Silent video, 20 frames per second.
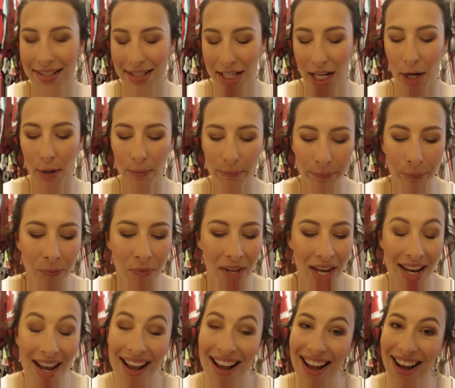So,
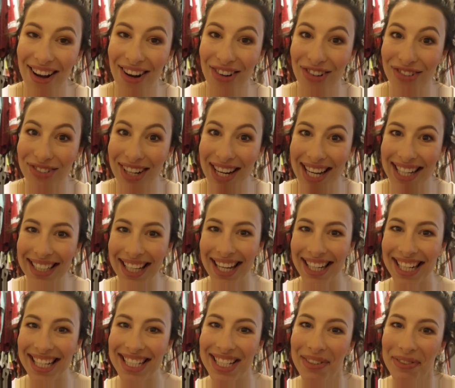all right,
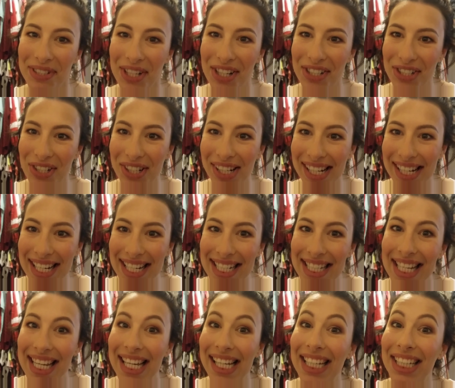I guess I'll talk to you
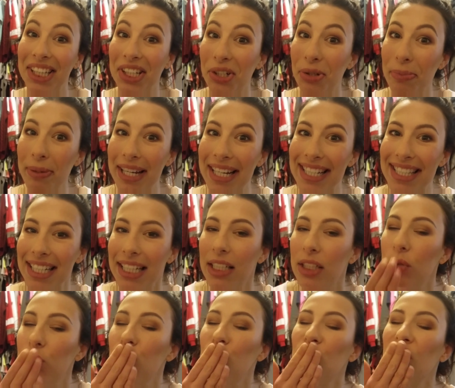guys in a little bit.
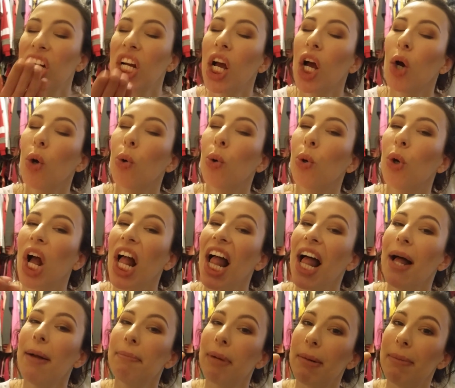
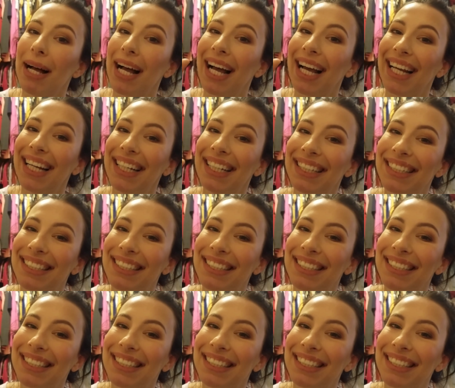Bye-bye.